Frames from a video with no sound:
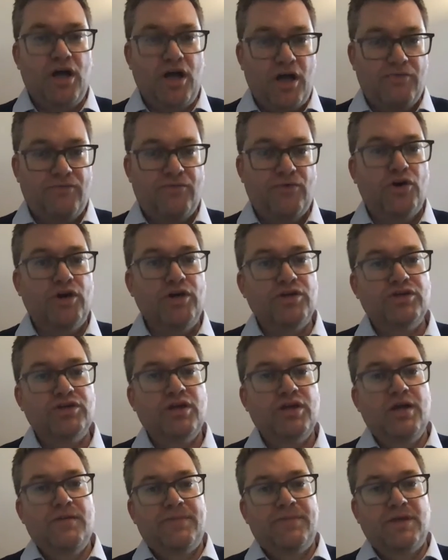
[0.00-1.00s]
a voice
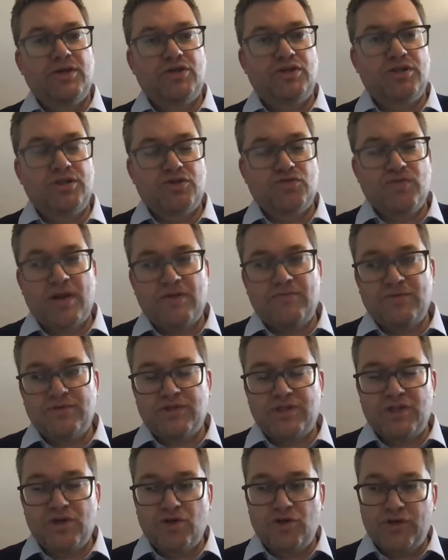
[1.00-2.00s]
that's relevant
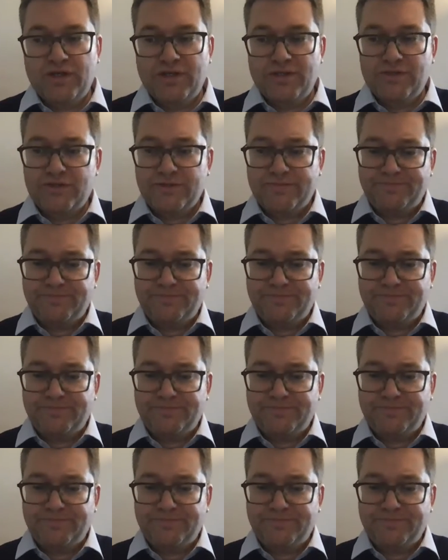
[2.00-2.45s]
to the audience.